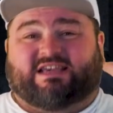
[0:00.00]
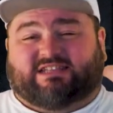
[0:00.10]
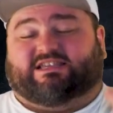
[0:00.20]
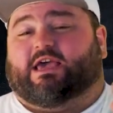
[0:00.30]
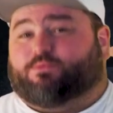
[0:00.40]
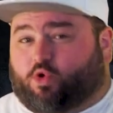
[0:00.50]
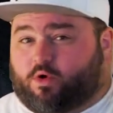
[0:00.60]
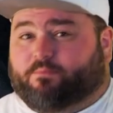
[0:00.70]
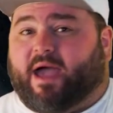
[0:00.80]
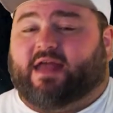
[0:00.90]
tipped or
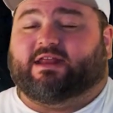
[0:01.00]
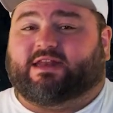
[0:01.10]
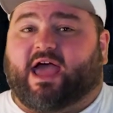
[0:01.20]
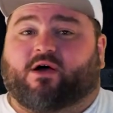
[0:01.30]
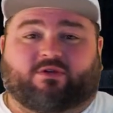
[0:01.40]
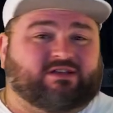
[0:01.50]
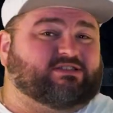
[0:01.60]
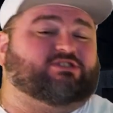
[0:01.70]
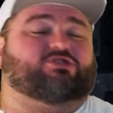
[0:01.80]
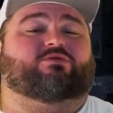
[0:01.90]
batted down
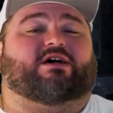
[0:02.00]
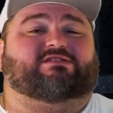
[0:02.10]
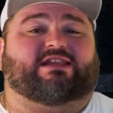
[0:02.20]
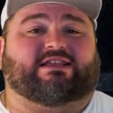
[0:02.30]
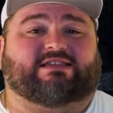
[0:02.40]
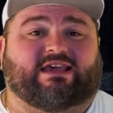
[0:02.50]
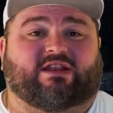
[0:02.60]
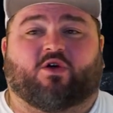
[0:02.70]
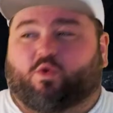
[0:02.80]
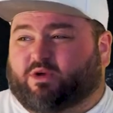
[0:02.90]
since 2018,
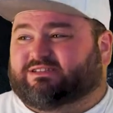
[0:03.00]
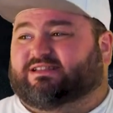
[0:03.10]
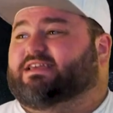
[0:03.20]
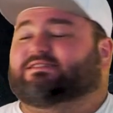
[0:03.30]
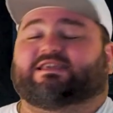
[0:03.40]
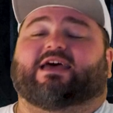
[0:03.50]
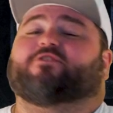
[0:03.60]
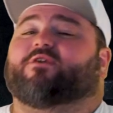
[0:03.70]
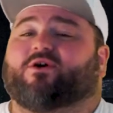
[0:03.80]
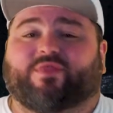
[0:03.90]
which leads the
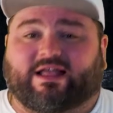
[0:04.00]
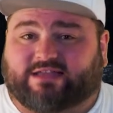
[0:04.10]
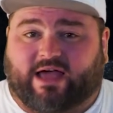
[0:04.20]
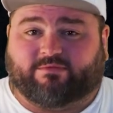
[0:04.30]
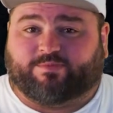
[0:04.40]
NFL in that time